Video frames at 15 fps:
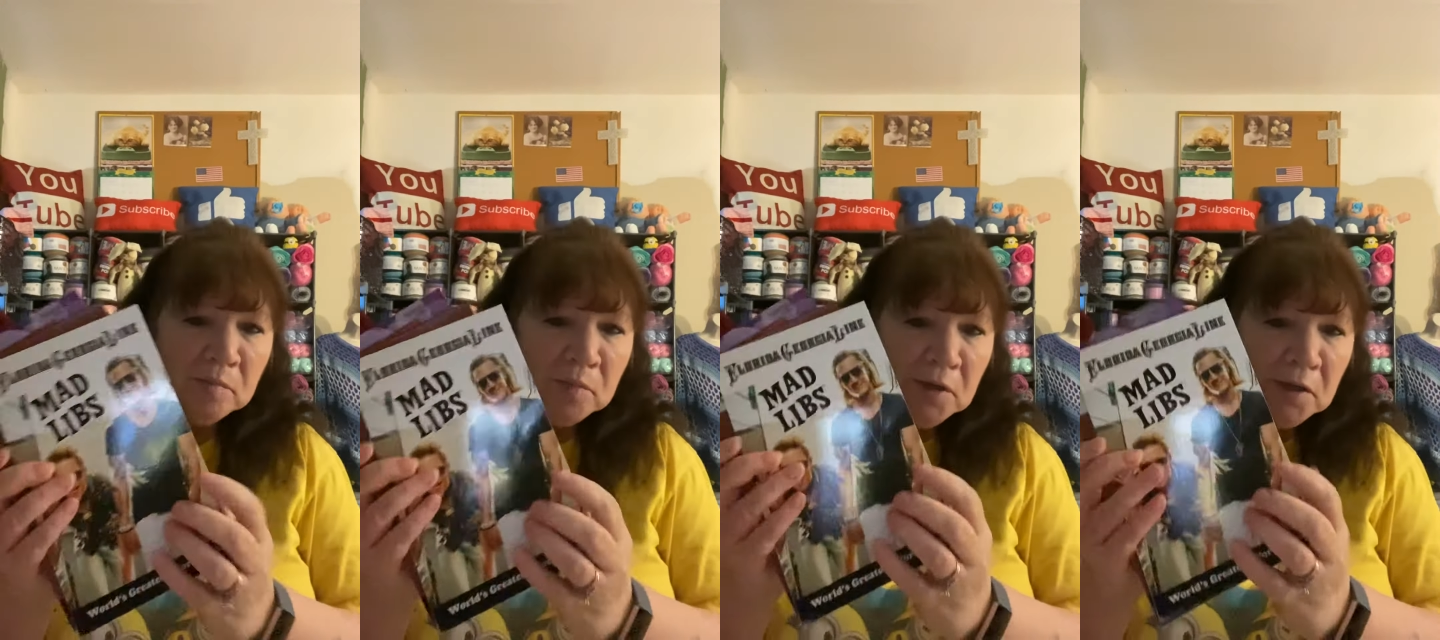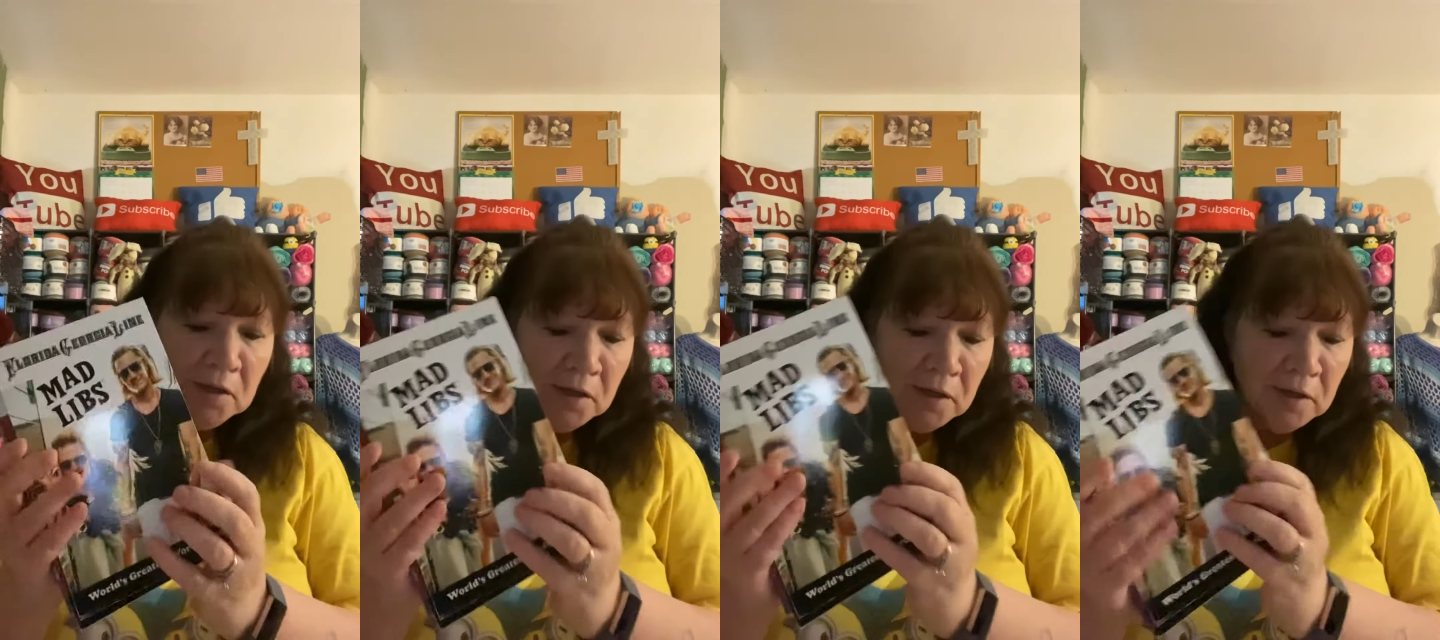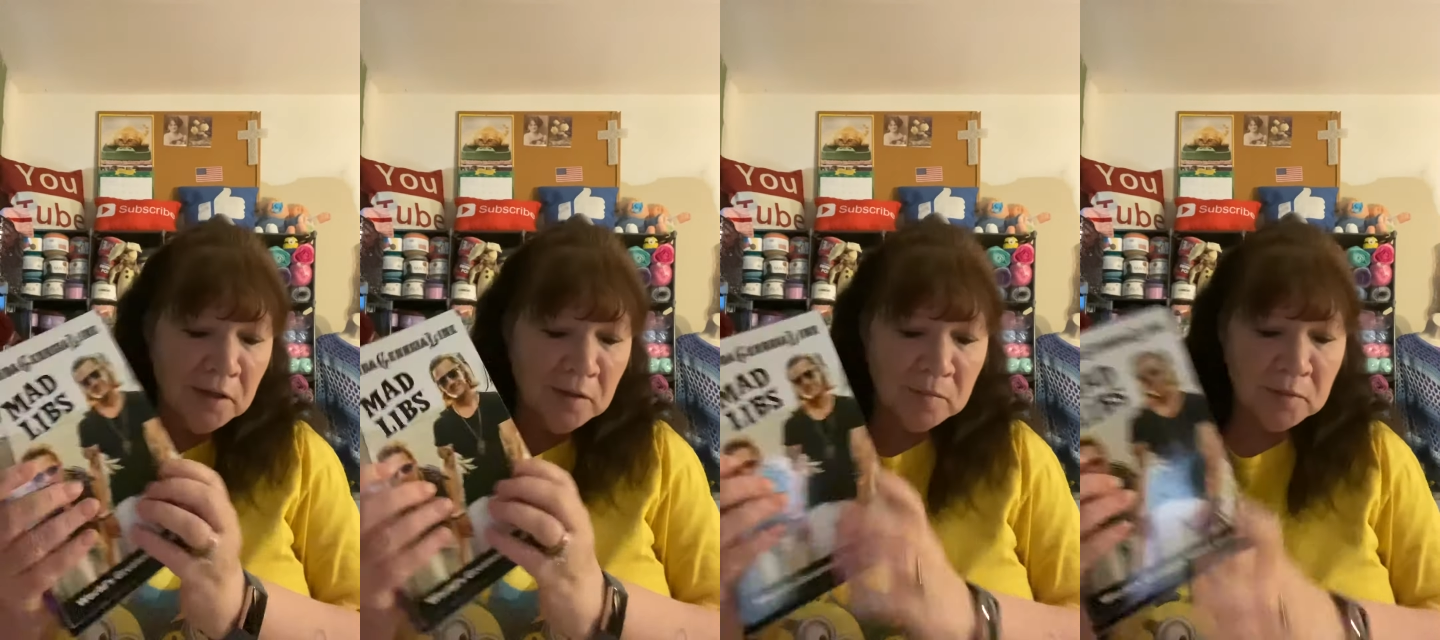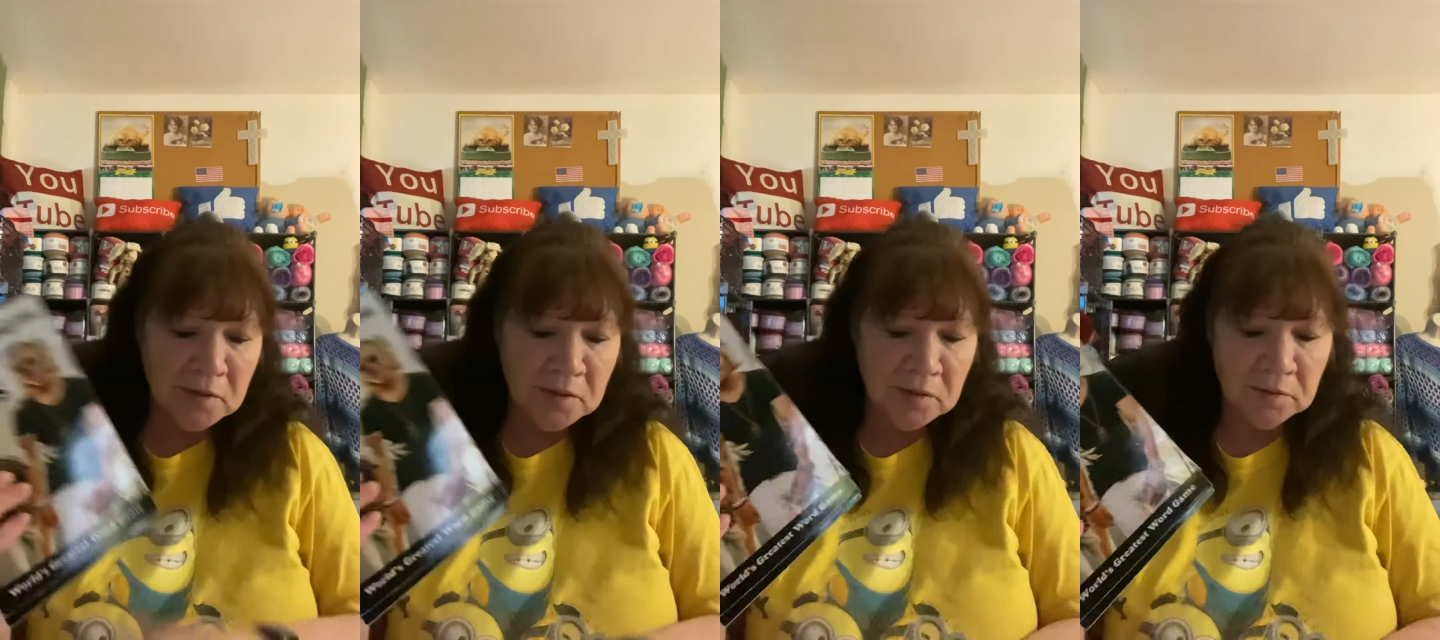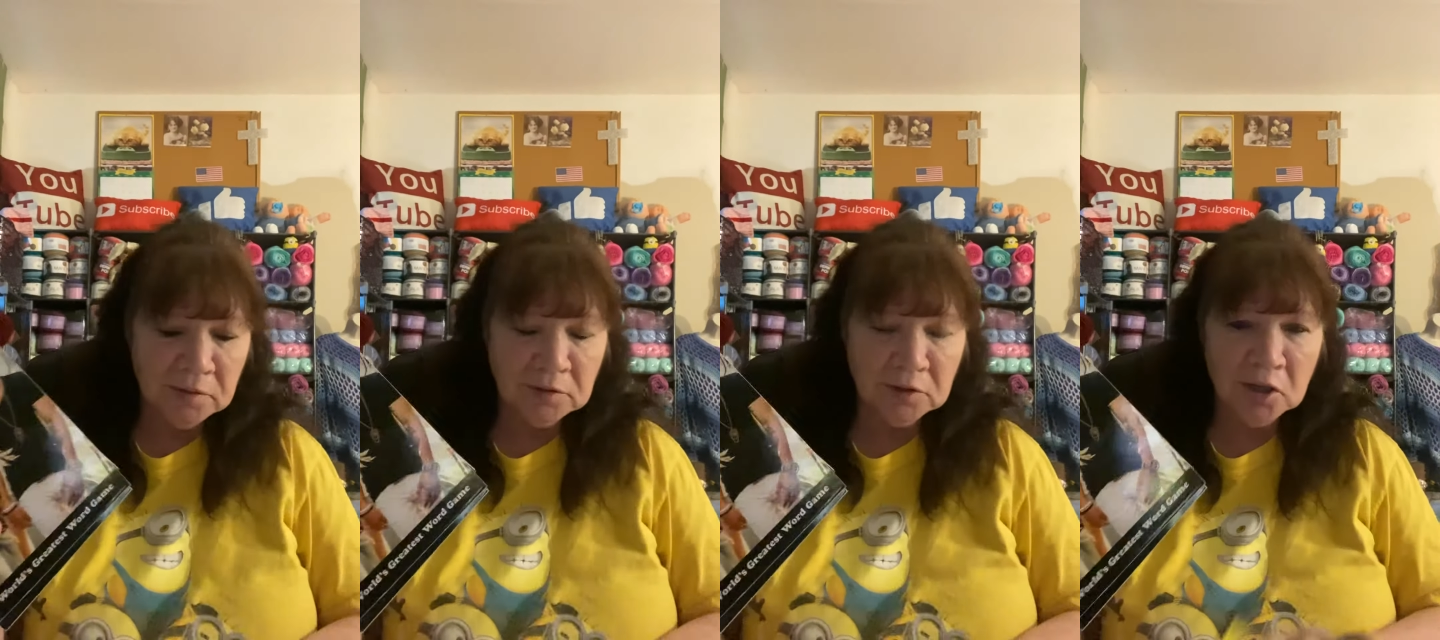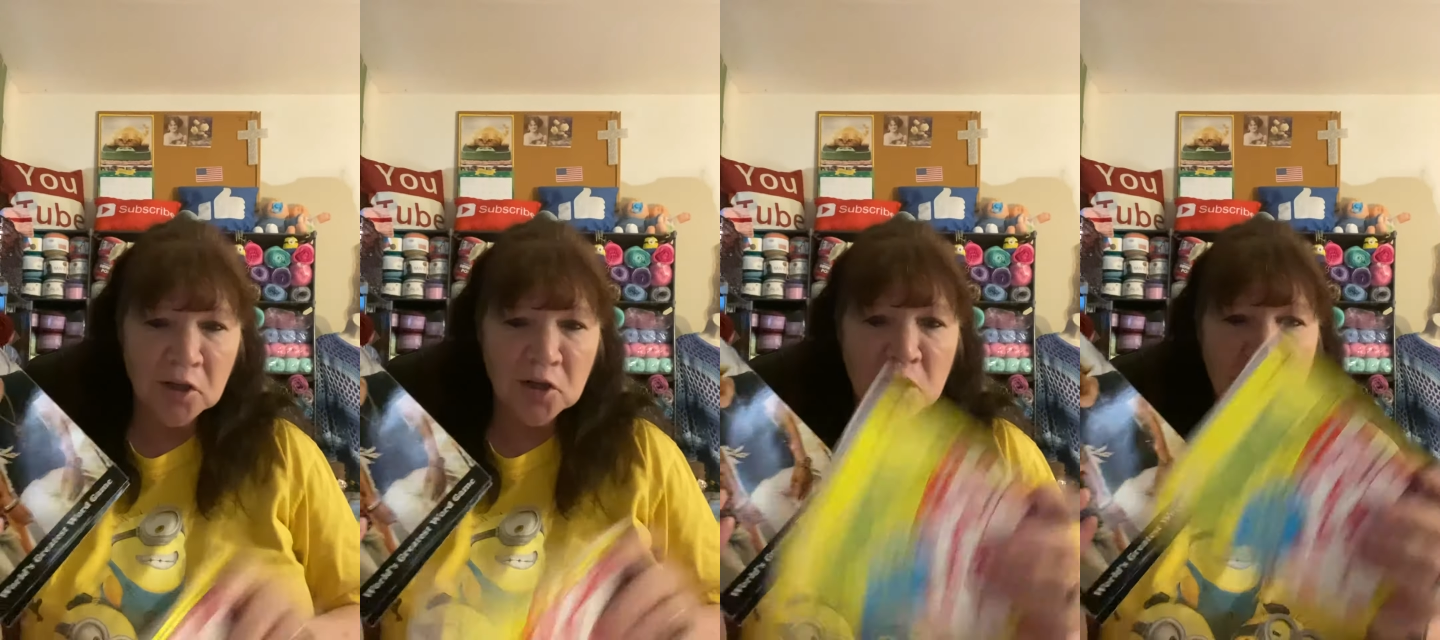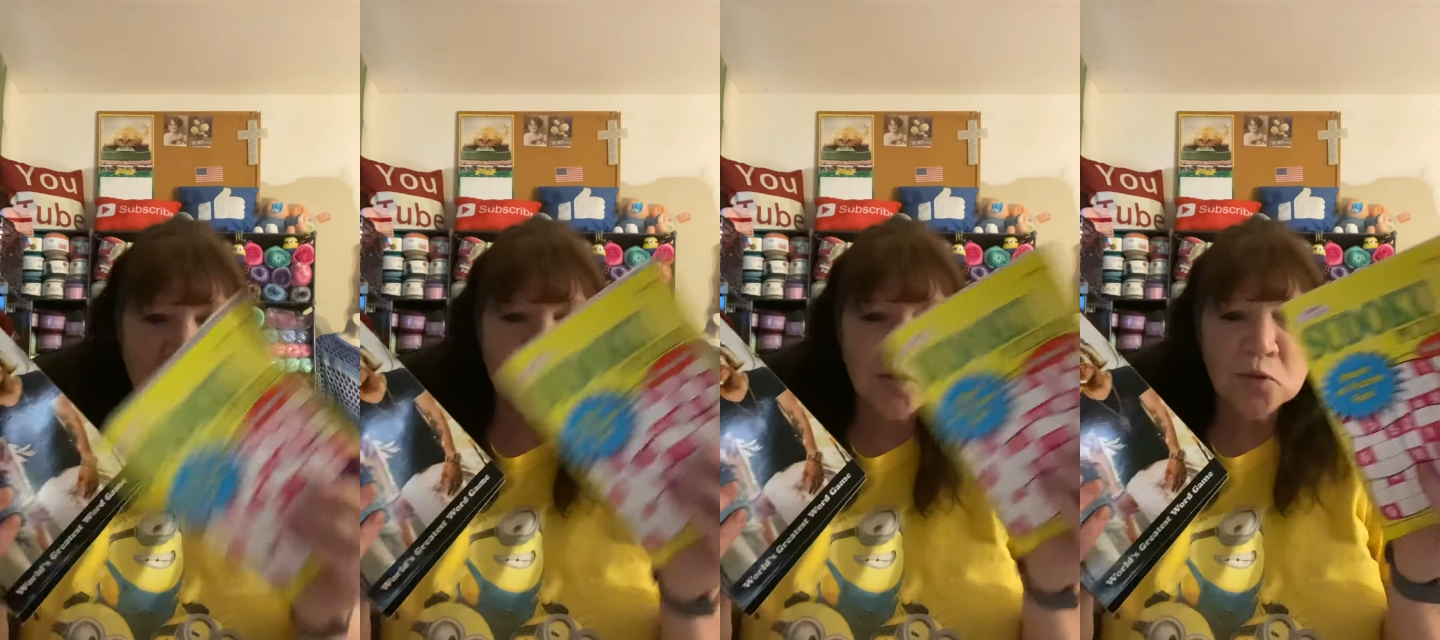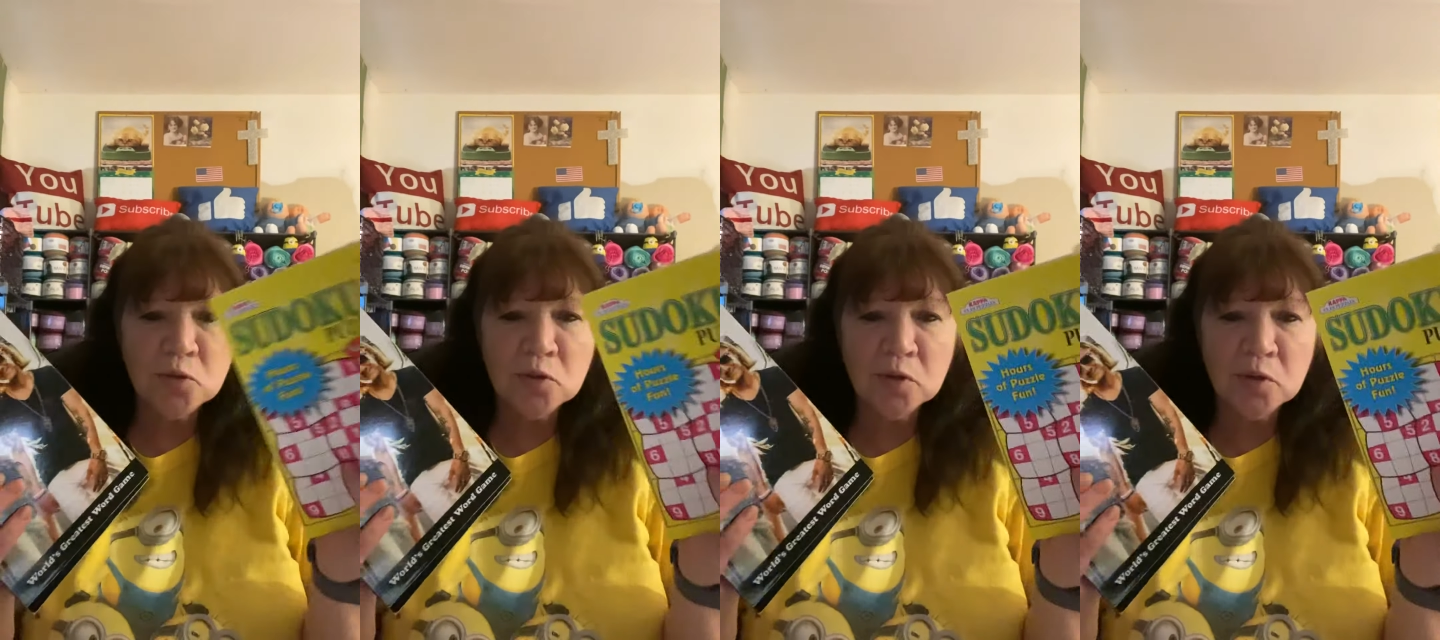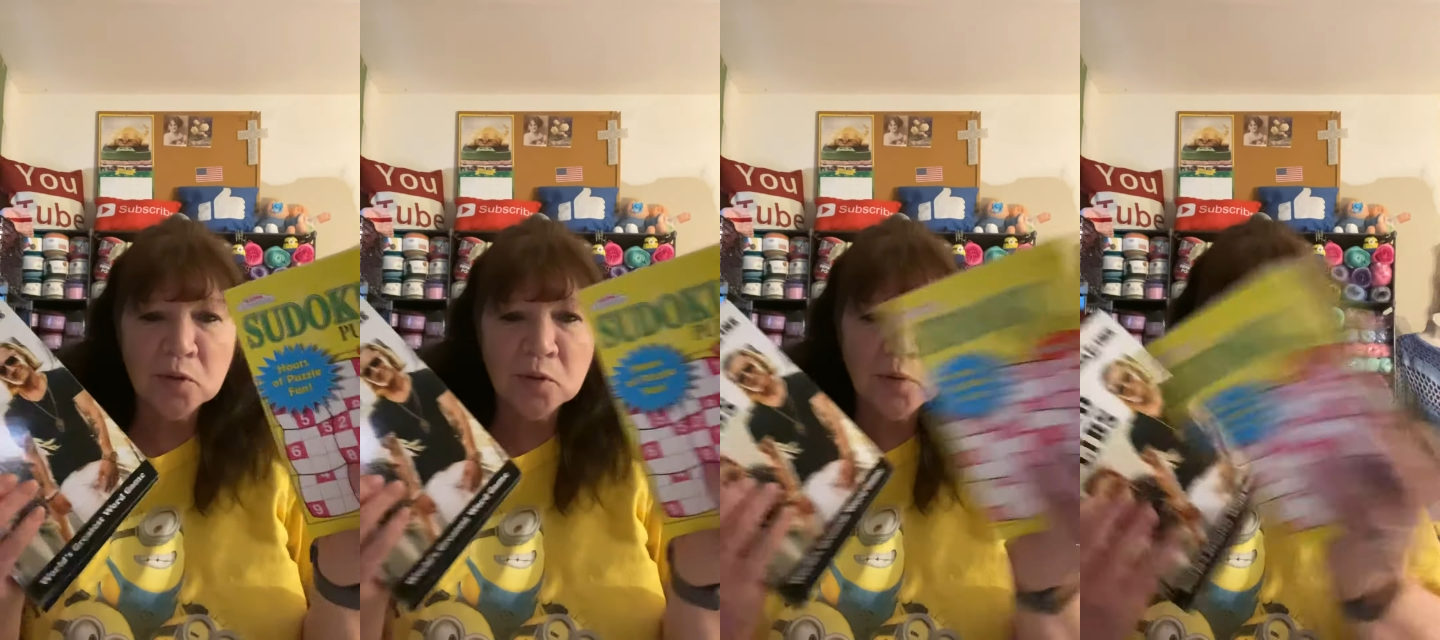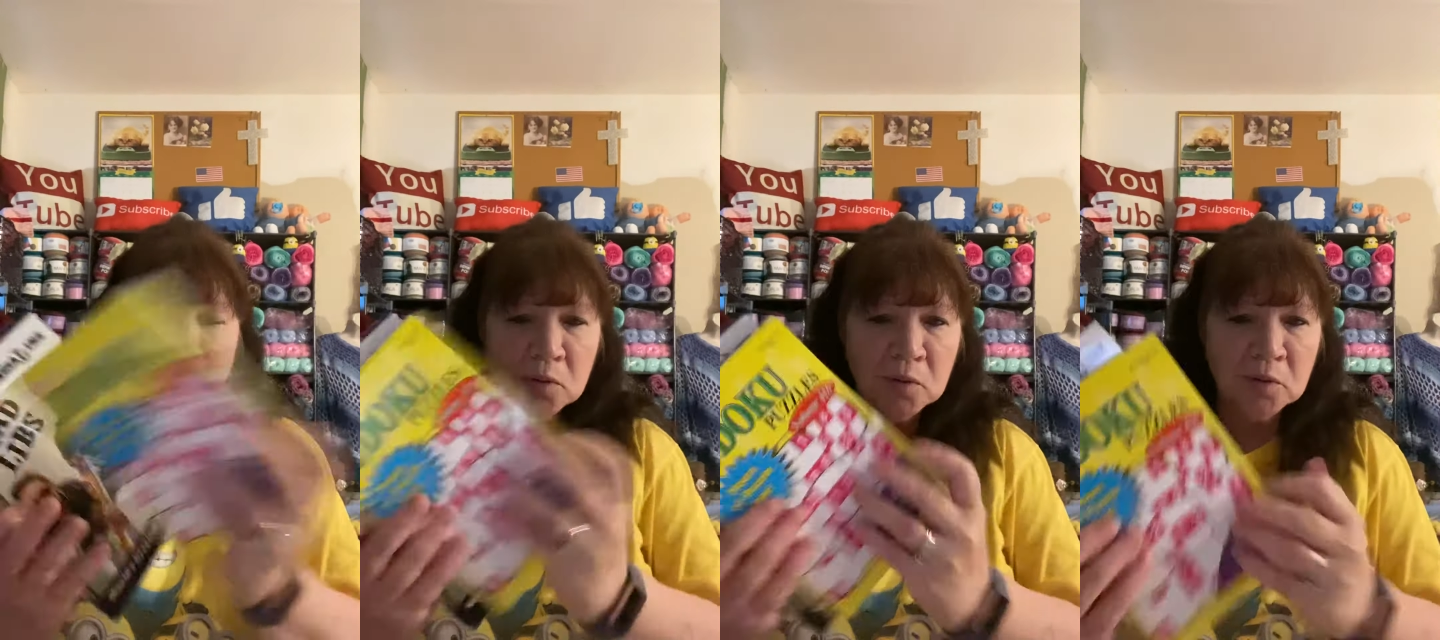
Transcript: Mad Libs, and this Sudoku